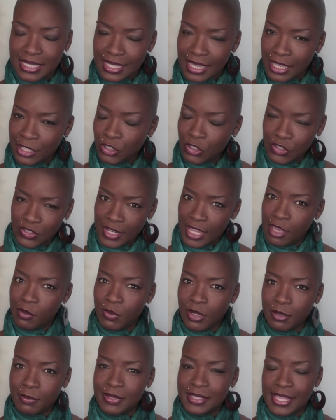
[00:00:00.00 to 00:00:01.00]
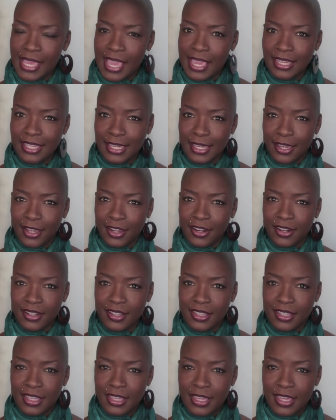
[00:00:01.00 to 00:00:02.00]
Understand what I'm saying here.
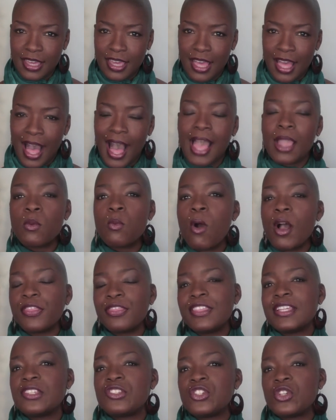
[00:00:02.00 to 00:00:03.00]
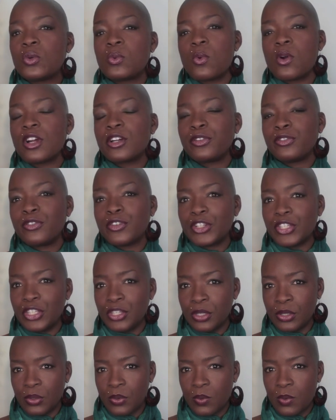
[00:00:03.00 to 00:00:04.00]
I want this to work for
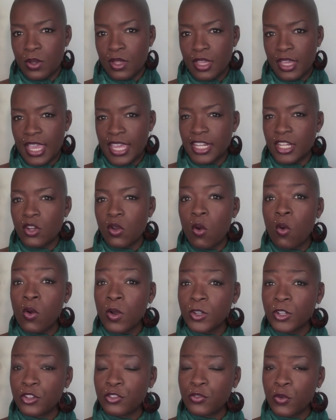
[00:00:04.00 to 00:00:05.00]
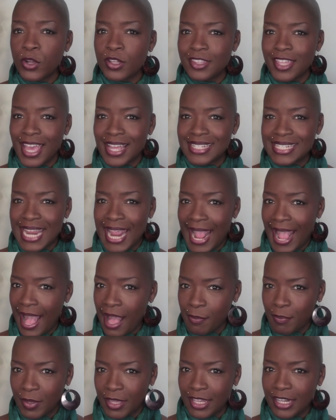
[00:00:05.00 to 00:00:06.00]
you. And in order for that to
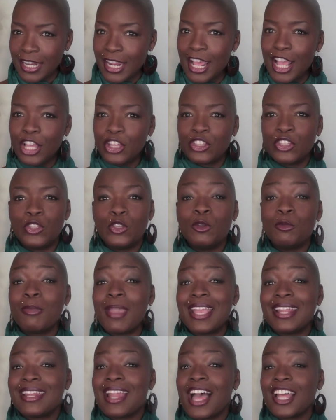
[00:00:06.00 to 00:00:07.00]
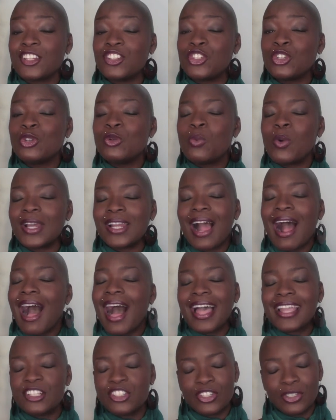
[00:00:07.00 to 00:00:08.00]
happen, you may not do what
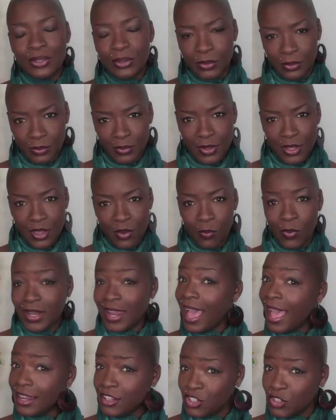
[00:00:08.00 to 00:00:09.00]
I do. What I